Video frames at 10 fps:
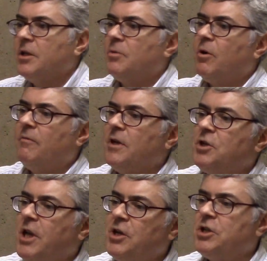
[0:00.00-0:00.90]
The Department of
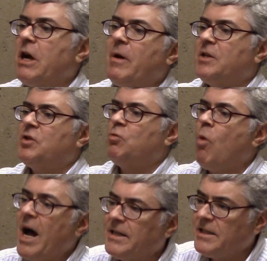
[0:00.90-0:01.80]
Education now has
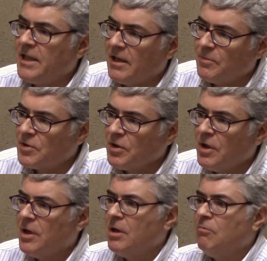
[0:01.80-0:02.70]
SWAT teams
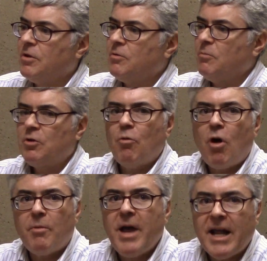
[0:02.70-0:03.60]
with
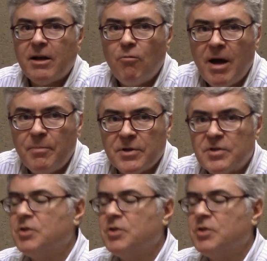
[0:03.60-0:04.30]
automatic weapons.